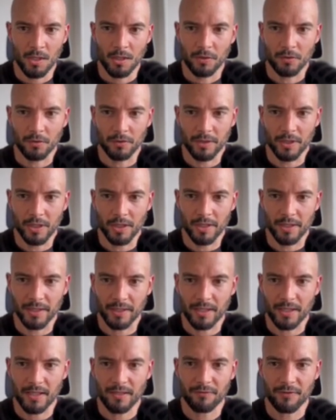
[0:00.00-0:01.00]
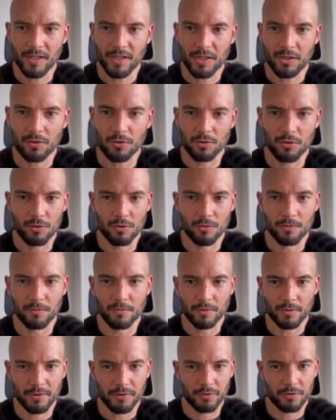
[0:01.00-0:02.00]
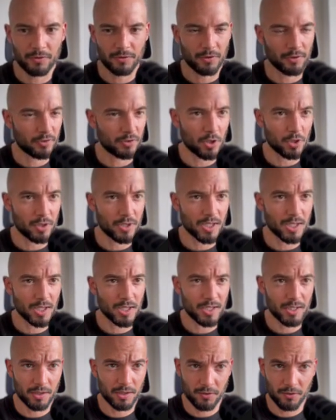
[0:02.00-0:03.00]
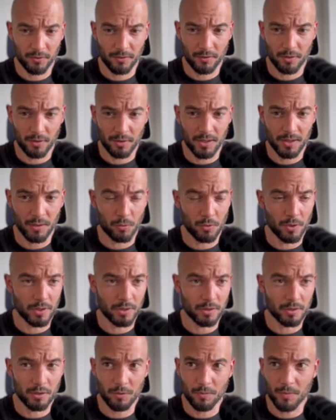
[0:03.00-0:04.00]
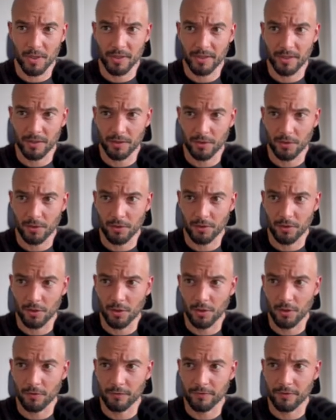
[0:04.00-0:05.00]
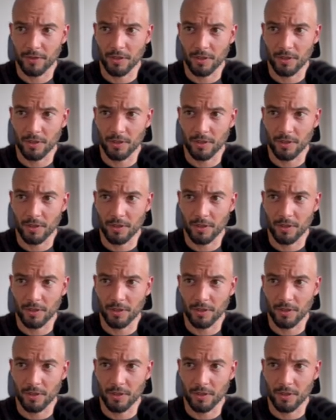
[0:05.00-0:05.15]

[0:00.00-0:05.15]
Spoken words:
So they are like FAQ, study guide to study what the material of